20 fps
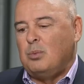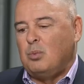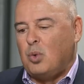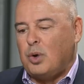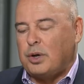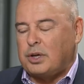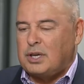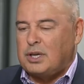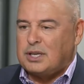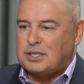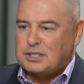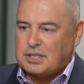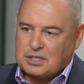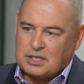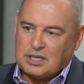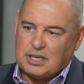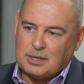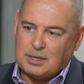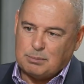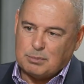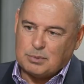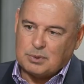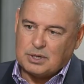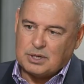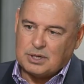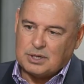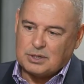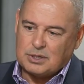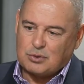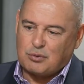Working as a team
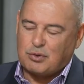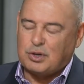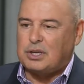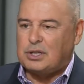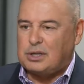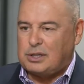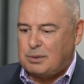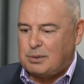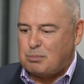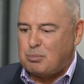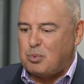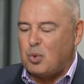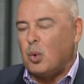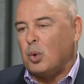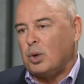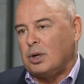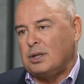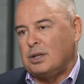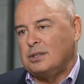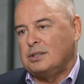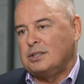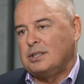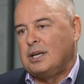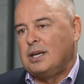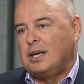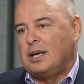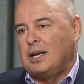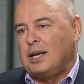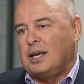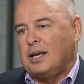is critically important
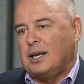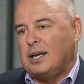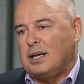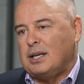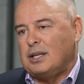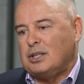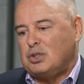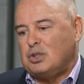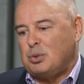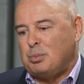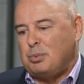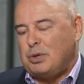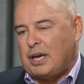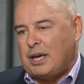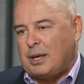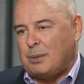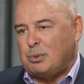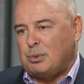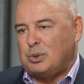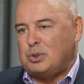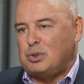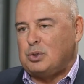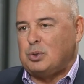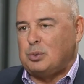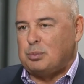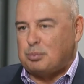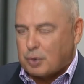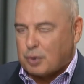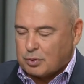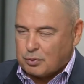to be able
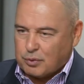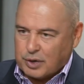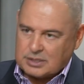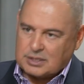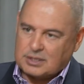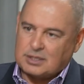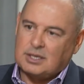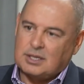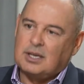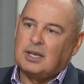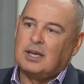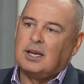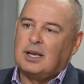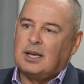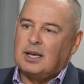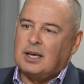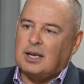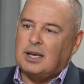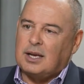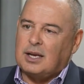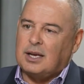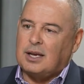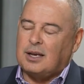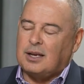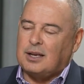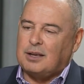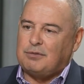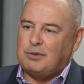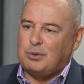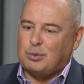to progress.
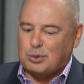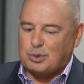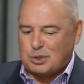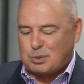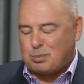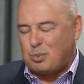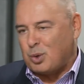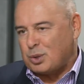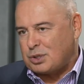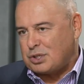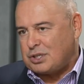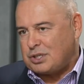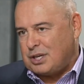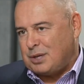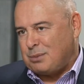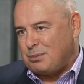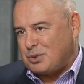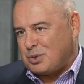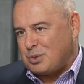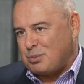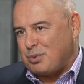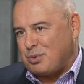If you're a sports team, to